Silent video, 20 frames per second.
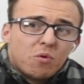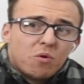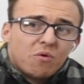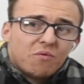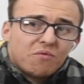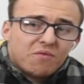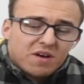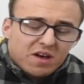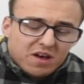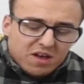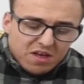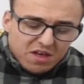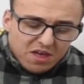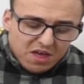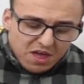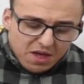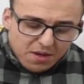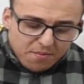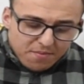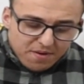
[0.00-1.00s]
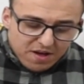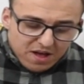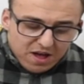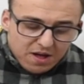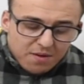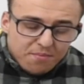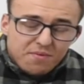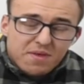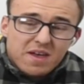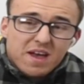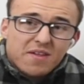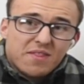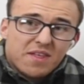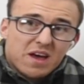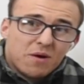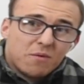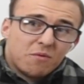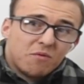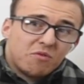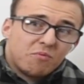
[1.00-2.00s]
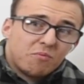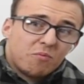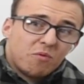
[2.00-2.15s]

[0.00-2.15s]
more of that. But that was